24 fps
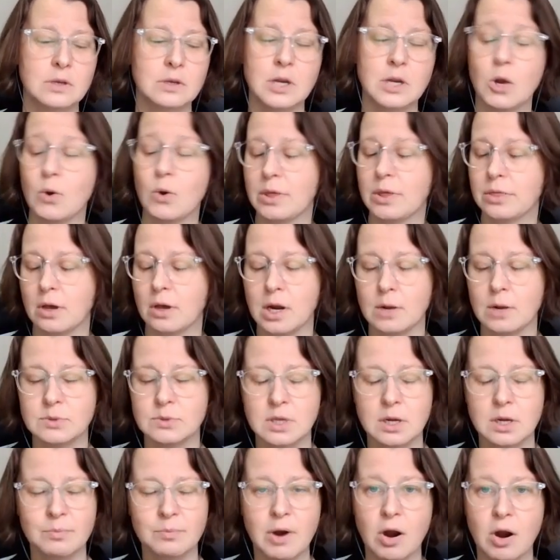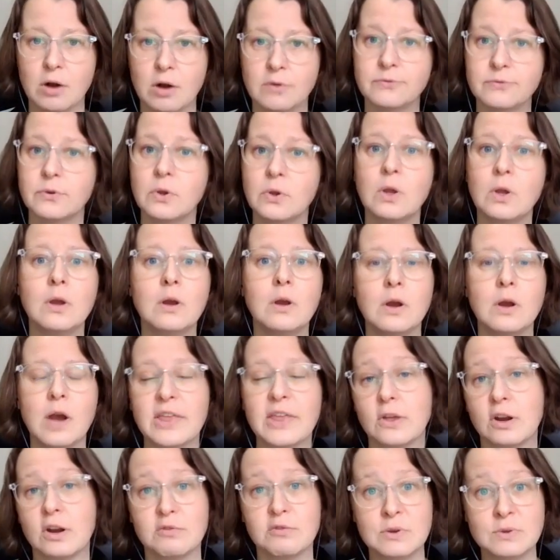I thought I was going to barf. I
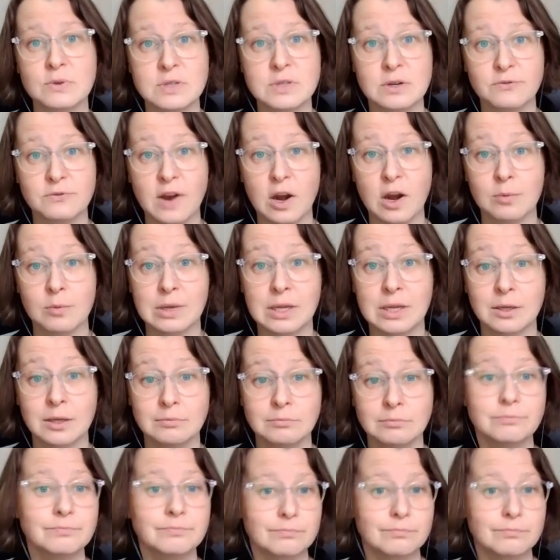thought everybody was going to fire me.